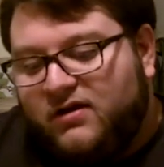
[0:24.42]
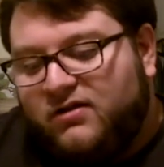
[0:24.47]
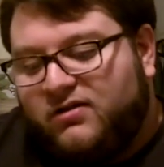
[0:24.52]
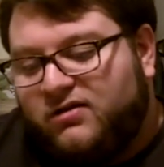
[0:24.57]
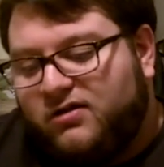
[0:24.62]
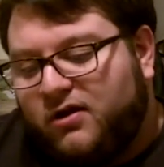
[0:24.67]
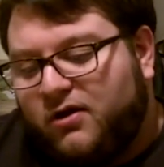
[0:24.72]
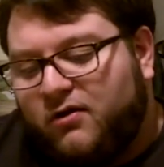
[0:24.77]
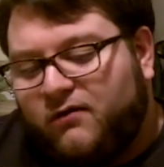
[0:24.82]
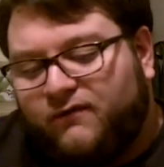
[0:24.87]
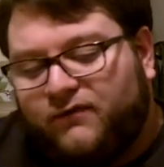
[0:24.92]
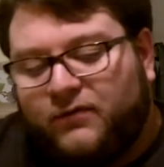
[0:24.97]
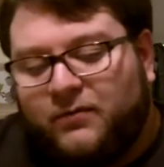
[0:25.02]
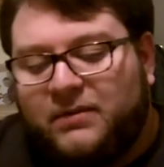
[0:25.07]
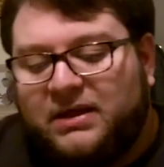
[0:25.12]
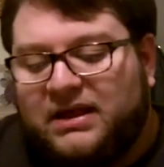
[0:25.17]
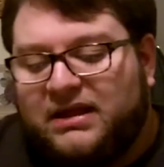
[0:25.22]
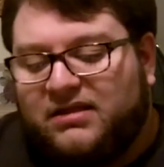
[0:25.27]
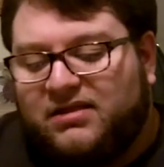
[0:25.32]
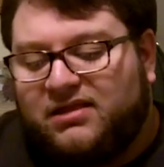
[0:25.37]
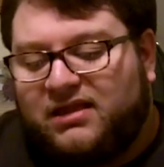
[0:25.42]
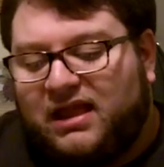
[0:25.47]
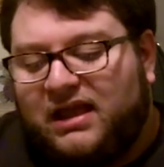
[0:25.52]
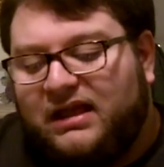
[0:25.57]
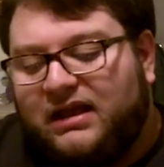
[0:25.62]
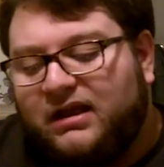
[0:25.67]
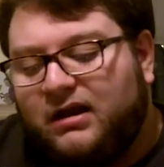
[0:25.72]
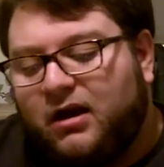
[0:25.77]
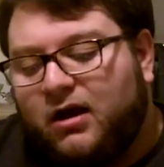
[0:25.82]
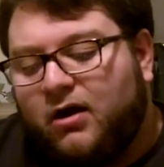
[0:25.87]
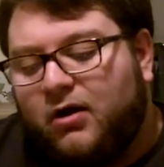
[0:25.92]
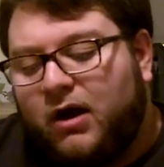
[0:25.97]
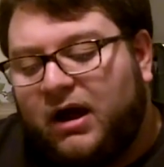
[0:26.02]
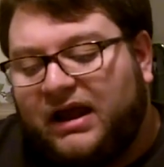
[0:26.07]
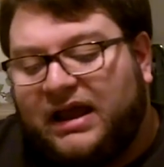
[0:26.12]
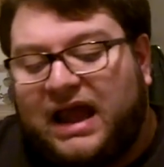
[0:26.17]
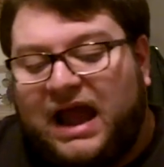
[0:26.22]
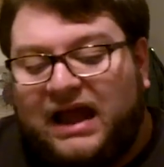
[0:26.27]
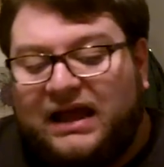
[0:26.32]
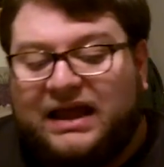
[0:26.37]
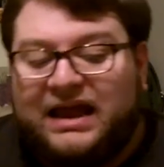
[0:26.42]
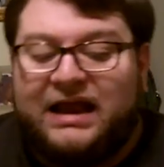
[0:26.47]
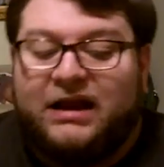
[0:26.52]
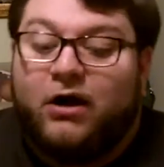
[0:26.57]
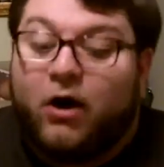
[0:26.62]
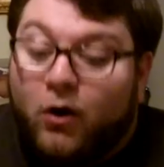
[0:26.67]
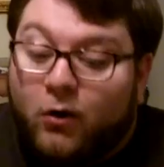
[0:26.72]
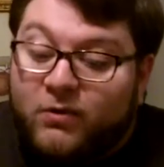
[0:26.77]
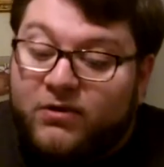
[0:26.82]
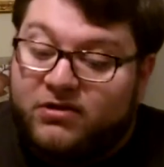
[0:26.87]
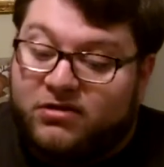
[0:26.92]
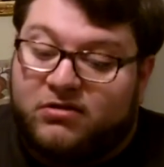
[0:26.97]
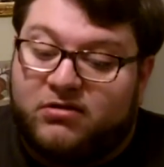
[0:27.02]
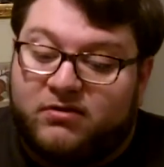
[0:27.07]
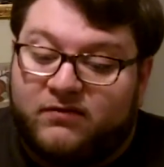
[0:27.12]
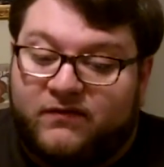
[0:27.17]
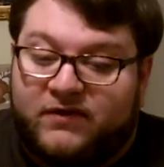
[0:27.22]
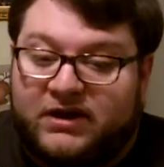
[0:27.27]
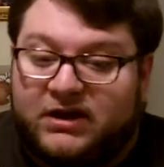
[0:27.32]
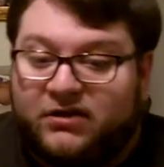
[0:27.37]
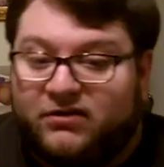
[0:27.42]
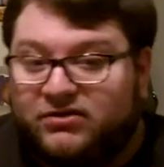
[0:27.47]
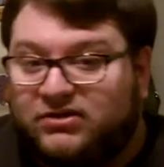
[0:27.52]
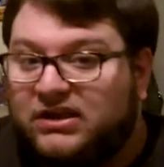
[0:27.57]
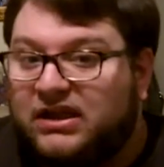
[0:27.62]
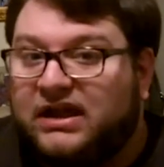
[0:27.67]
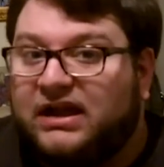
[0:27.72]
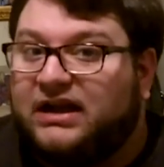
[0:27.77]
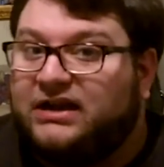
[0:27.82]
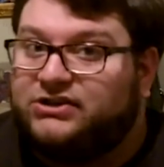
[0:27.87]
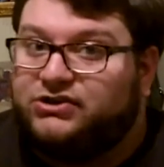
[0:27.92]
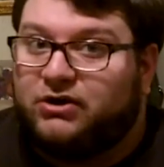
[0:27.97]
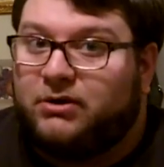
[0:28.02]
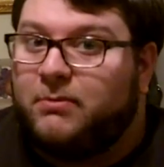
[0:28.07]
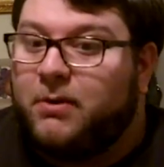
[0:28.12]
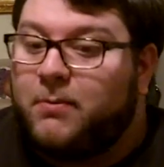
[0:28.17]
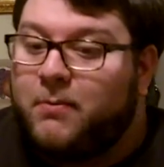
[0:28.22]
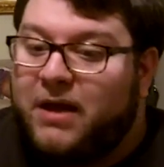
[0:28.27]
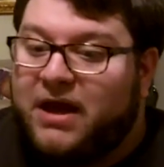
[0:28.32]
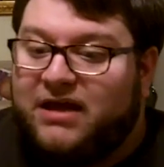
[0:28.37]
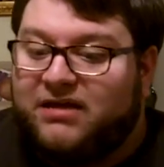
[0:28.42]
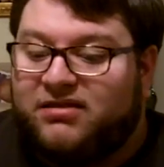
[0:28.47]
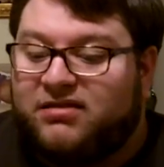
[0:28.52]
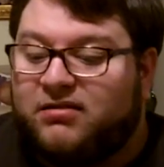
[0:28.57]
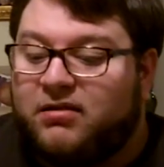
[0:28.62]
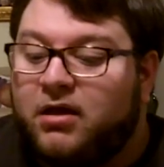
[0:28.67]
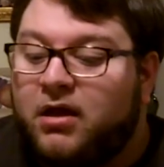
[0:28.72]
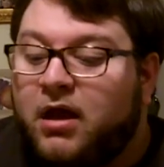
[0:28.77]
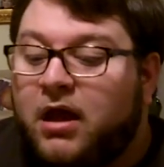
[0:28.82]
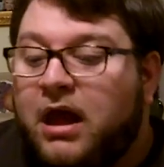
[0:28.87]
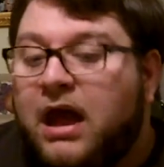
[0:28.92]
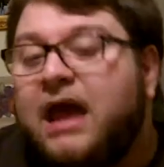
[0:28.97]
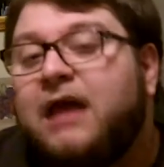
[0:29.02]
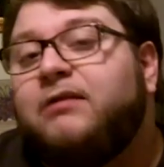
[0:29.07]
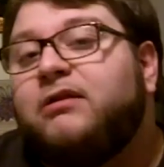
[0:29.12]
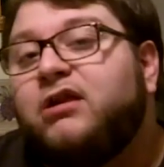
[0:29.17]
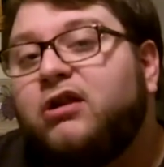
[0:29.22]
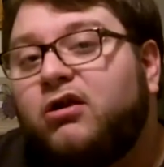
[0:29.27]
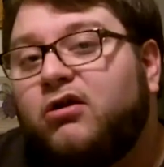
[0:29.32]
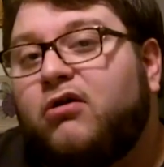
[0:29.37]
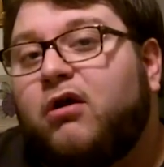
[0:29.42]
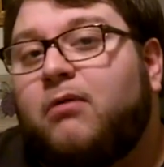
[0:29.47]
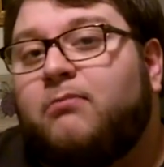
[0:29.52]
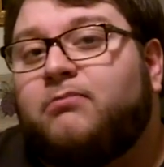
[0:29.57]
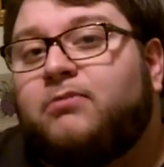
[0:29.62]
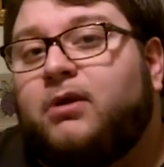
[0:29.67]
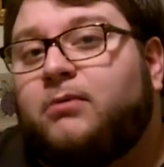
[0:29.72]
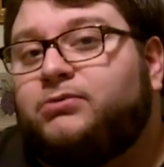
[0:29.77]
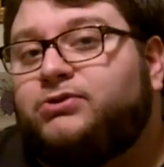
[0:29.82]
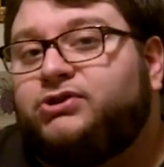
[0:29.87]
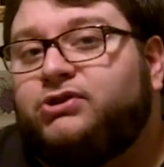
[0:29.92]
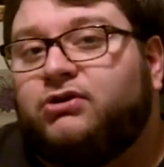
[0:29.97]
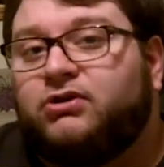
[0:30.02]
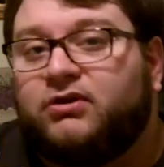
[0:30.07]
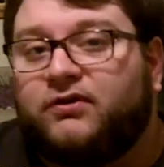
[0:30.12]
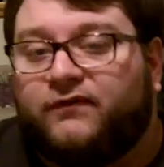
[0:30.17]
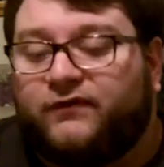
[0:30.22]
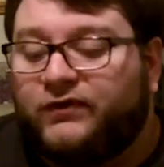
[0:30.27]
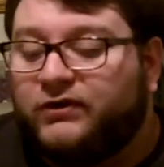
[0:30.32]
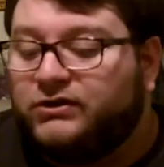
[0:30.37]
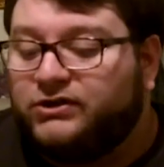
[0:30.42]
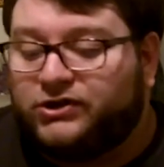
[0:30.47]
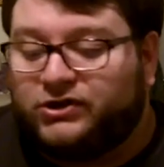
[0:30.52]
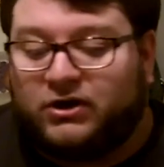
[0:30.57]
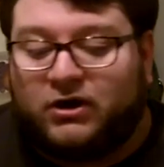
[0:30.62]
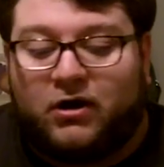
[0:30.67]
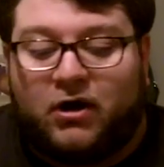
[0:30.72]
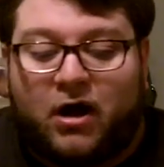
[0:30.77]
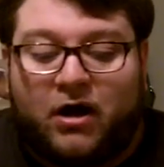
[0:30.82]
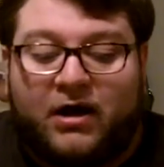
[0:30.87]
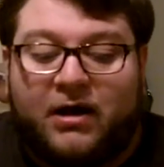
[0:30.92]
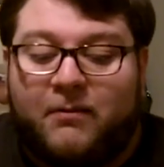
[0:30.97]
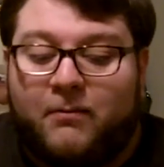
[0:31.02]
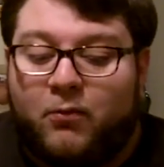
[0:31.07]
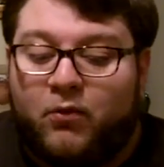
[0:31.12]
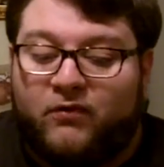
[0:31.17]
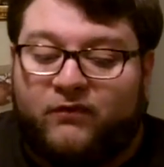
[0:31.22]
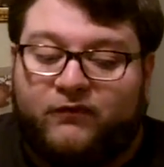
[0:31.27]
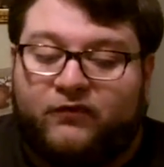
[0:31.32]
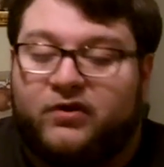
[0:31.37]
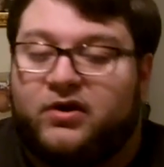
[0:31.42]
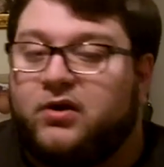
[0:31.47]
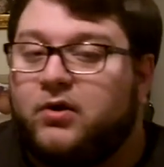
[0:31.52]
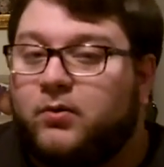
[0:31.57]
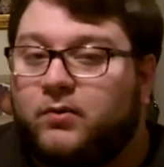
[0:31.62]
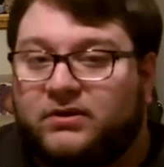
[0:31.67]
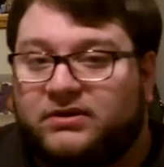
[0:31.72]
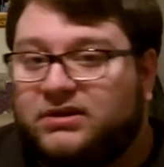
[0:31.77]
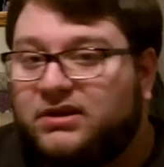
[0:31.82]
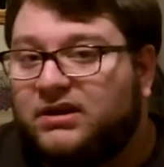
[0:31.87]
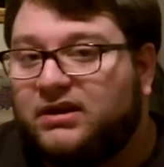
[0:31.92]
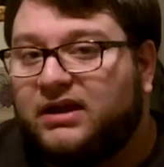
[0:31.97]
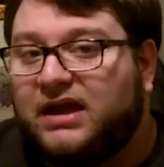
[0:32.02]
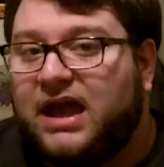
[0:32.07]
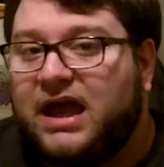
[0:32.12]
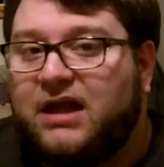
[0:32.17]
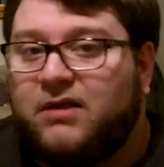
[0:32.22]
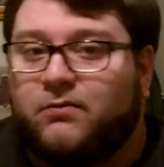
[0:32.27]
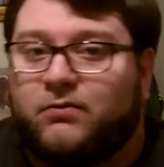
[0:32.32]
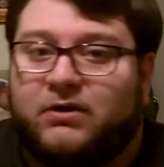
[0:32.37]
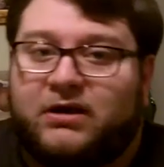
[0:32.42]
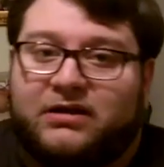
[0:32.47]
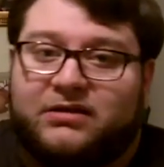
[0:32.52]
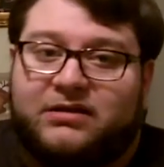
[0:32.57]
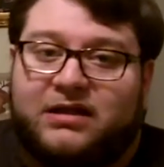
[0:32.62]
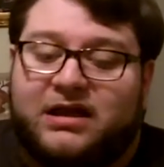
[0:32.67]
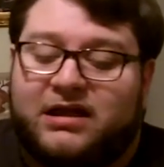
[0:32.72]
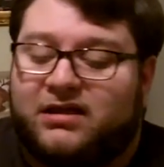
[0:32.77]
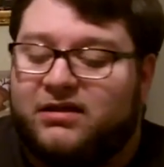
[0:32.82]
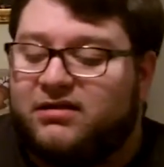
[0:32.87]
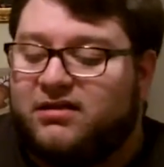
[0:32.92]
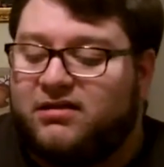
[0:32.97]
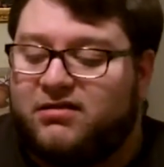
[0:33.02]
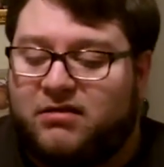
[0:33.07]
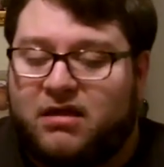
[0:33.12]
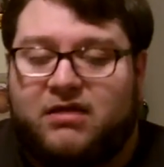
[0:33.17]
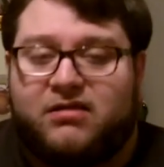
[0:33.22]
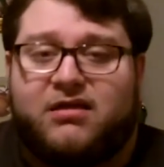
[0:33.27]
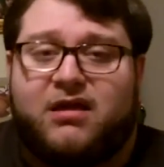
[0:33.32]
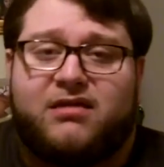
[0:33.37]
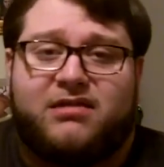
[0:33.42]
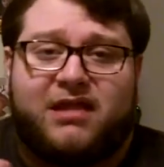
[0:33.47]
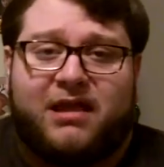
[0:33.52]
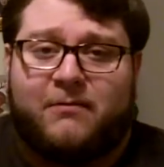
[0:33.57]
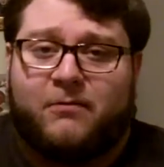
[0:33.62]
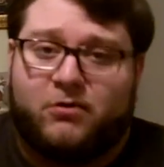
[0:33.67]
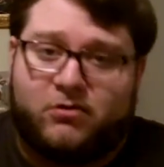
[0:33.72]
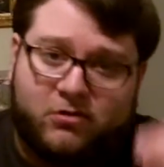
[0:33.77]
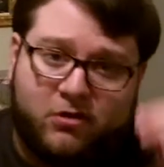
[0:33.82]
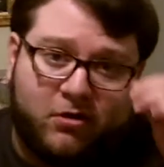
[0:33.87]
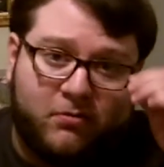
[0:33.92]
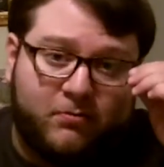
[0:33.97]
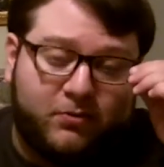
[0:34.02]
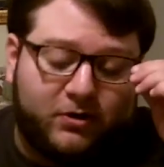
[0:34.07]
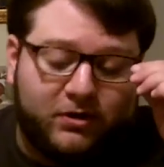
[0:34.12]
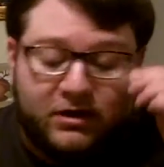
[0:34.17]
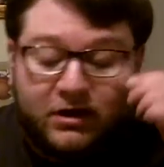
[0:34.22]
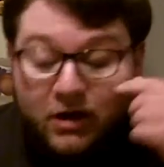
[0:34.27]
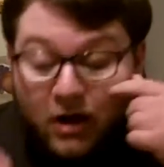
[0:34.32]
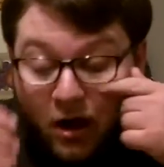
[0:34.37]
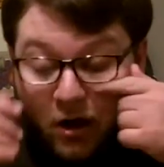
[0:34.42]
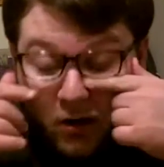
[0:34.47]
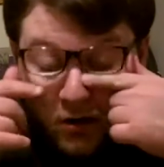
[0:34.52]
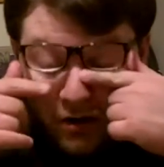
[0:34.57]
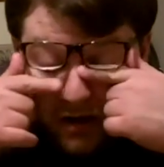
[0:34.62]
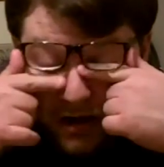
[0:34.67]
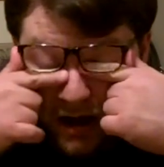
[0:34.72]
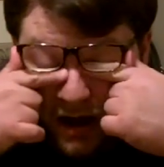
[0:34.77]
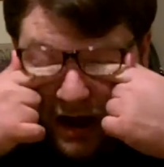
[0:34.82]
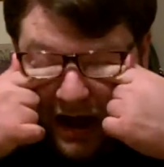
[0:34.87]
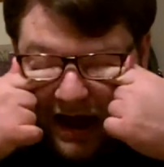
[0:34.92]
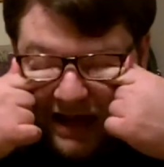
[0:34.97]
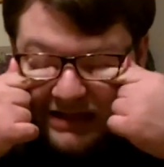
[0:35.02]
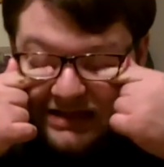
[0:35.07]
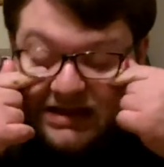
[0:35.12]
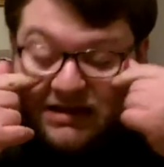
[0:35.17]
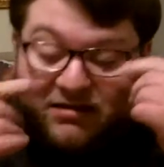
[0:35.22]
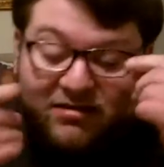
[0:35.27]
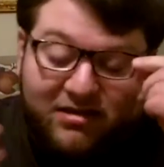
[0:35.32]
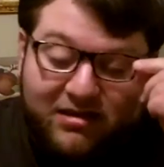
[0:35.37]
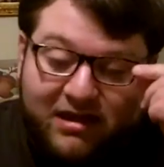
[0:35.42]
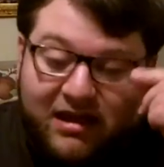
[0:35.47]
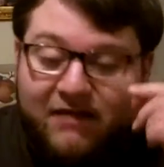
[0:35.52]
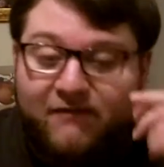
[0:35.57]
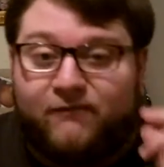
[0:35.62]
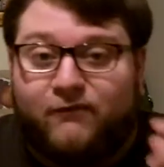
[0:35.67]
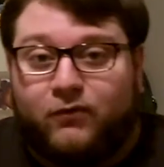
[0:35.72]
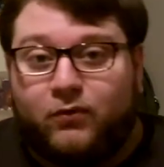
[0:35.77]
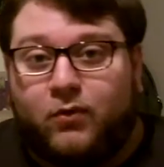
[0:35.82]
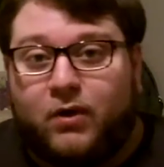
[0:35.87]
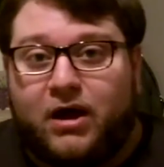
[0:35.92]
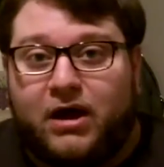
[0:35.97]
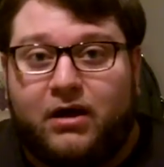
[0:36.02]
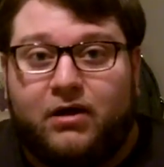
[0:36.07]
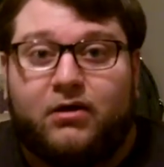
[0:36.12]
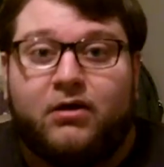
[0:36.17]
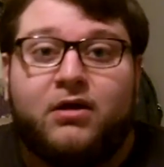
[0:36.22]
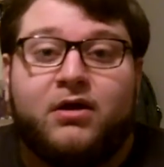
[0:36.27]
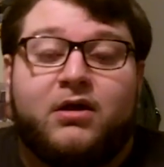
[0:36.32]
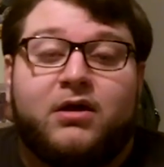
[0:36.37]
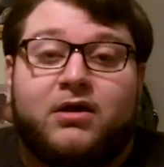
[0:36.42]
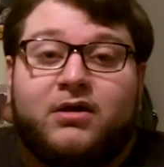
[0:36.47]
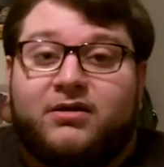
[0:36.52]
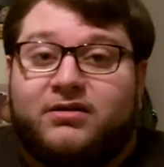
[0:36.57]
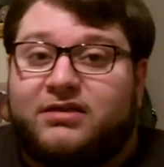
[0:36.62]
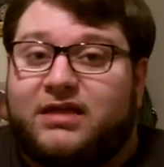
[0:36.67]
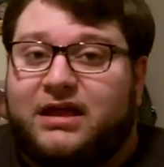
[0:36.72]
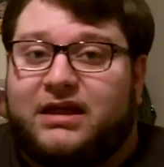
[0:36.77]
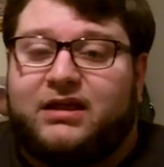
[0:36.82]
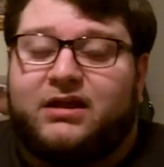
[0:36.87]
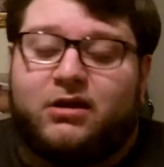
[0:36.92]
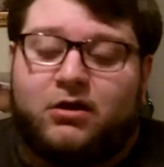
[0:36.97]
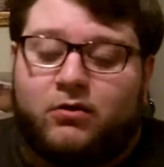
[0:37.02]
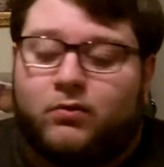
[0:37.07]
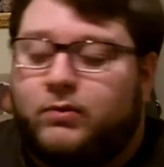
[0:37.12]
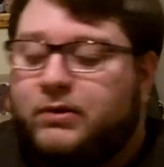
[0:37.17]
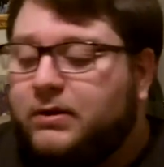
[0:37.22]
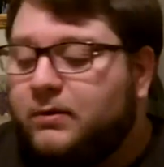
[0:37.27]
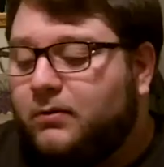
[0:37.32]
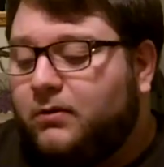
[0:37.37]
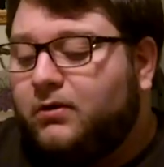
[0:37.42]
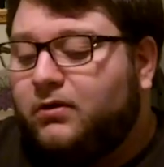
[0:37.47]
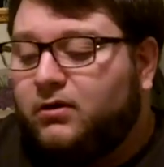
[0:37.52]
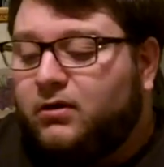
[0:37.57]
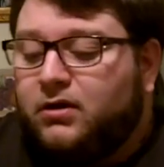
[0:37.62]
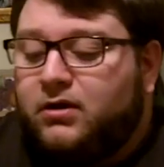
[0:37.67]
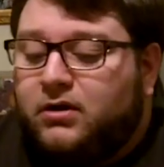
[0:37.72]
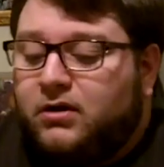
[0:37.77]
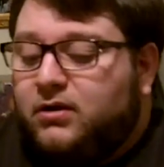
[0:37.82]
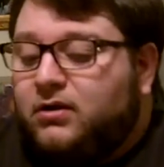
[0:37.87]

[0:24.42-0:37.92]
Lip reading: So for me it's like, I can't always do the video thing. I try my best. And, I'm sure in the future I'll get more frequent with it again. We'll get things as time goes on. But, I did say for a while that, we were